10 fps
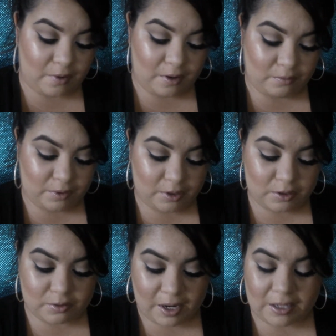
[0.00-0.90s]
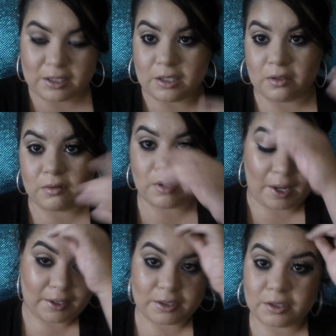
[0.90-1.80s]
And when it dries and you
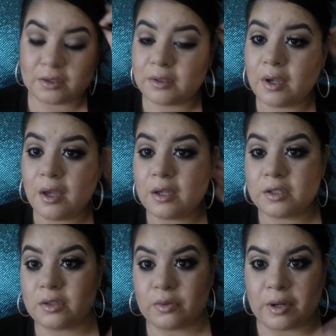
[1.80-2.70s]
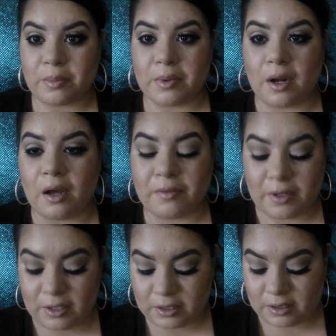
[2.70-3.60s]
kind of just scrape it off, it